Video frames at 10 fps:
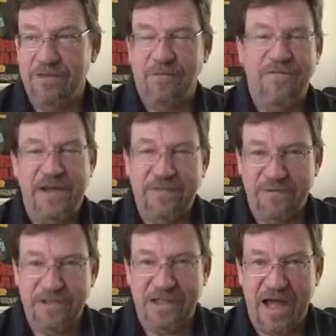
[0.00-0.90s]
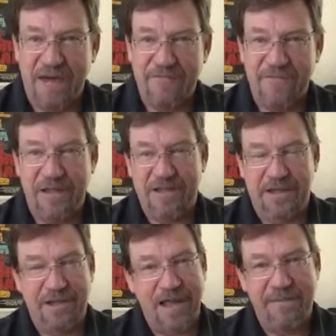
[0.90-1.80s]
fighting for his life, and the
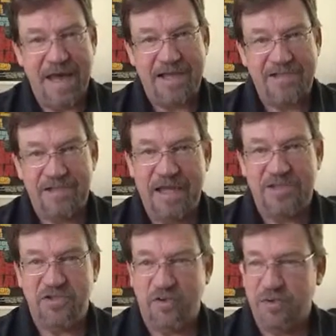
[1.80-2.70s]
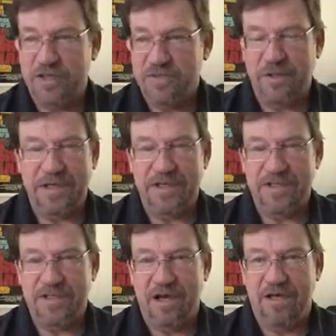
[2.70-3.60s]
climax to that story is when
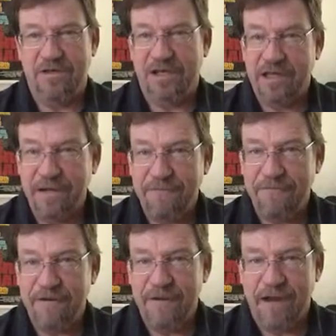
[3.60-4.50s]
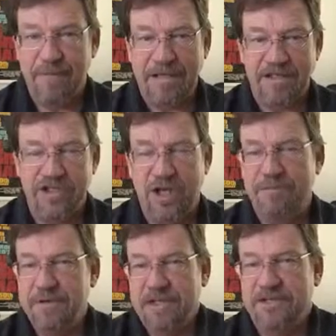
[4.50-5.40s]
he's on the cliff about to
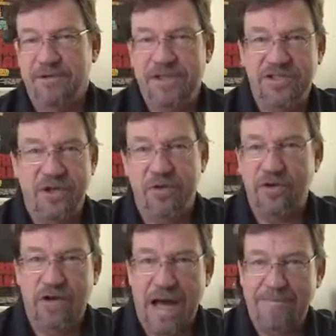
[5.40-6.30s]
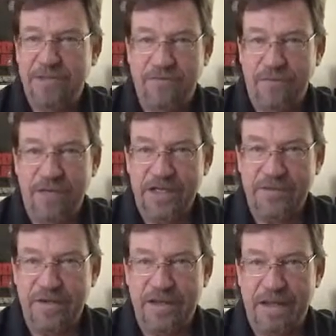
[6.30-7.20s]
jump, because there is no good option for
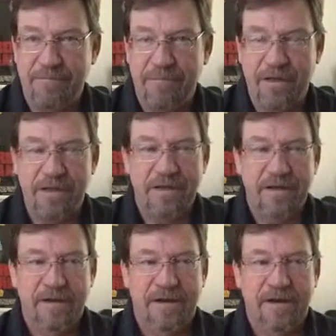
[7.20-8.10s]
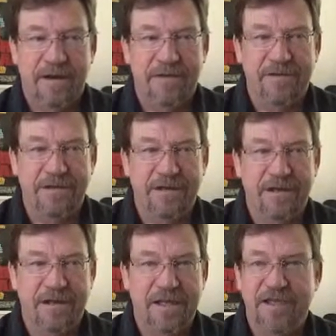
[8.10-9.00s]
Rainsford at that point.
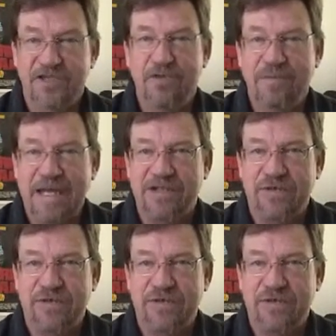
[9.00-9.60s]
He has two bad